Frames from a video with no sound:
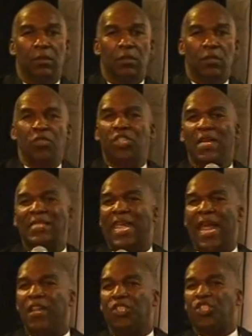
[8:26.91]
You just
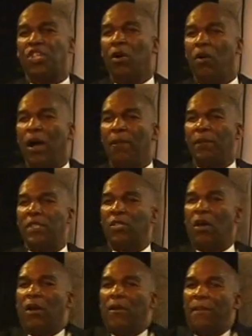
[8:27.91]
can't show up and
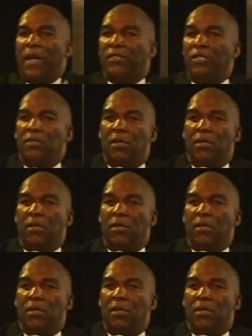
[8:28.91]
talk about,